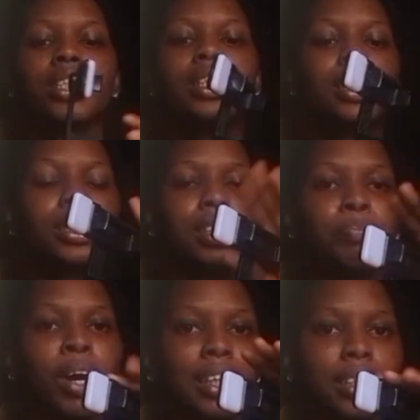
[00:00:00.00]
this
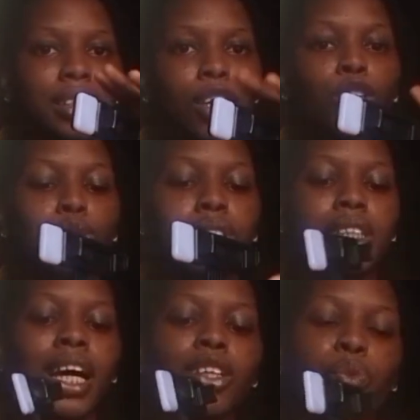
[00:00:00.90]
part to
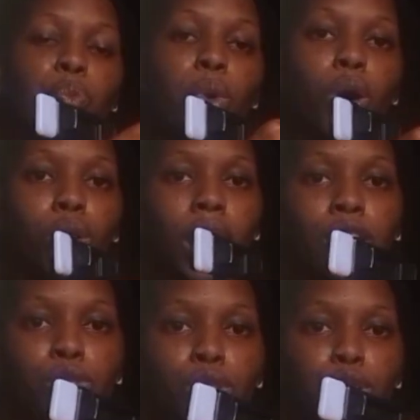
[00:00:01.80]
stand well
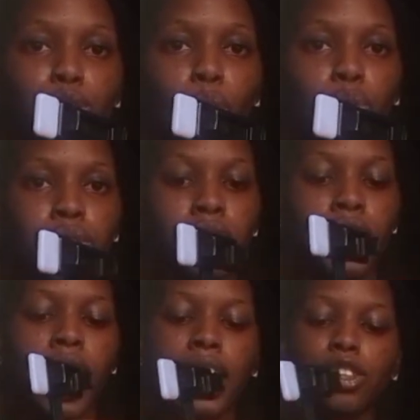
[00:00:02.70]
and on its own,
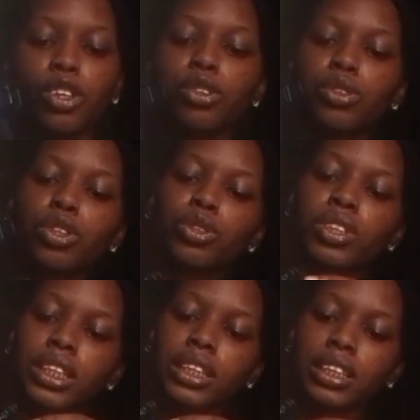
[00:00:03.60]
and it also
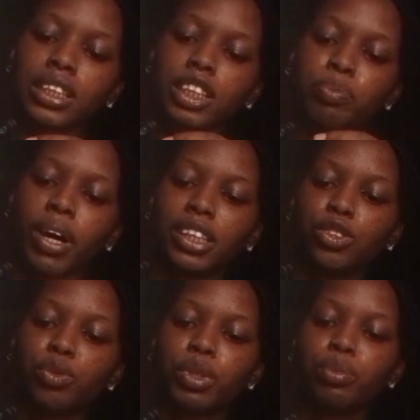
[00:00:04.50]
loosens this part
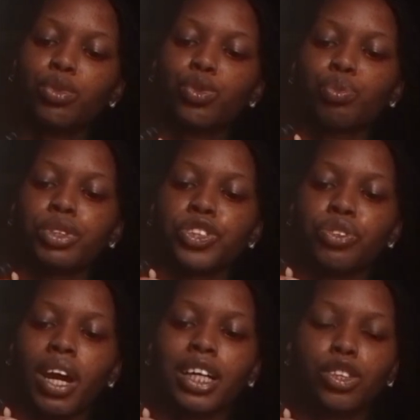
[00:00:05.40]
to be able to be
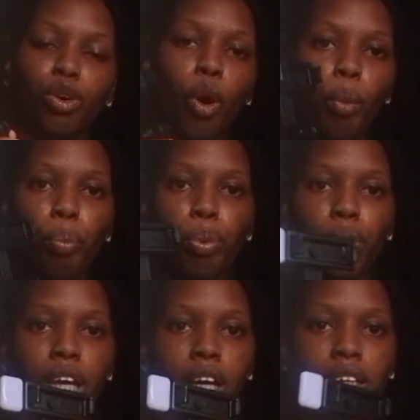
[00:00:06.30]
dragged up.
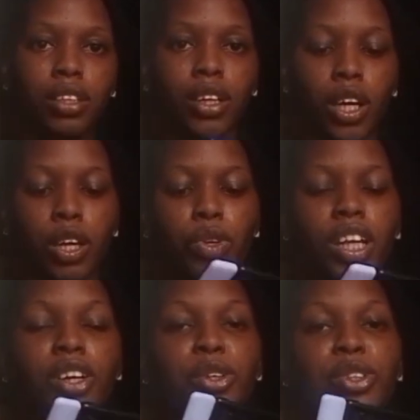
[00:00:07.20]
Yeah,
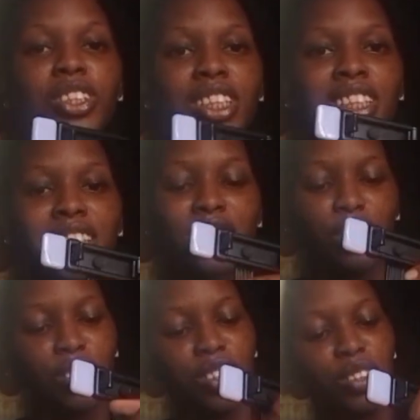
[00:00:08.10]
without you losing
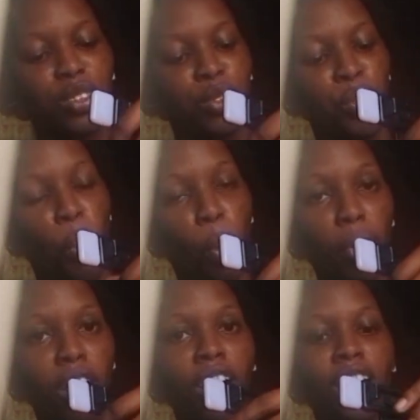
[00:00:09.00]
this knob,
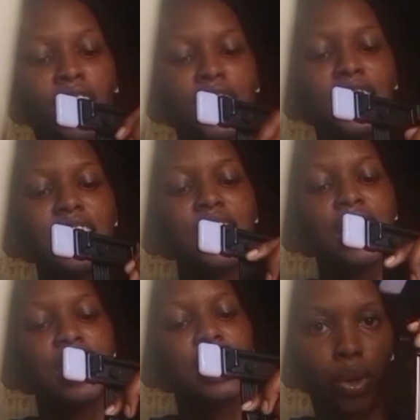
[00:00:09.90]
the
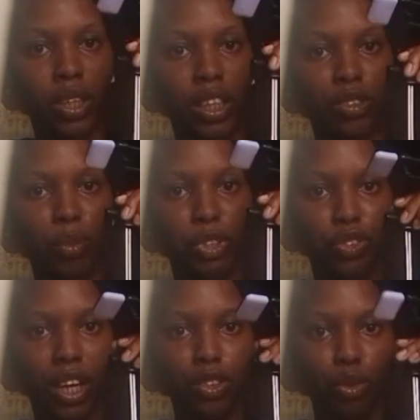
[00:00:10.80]
cannot be
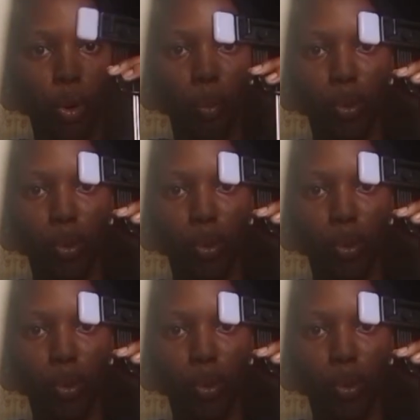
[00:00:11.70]
dragged up.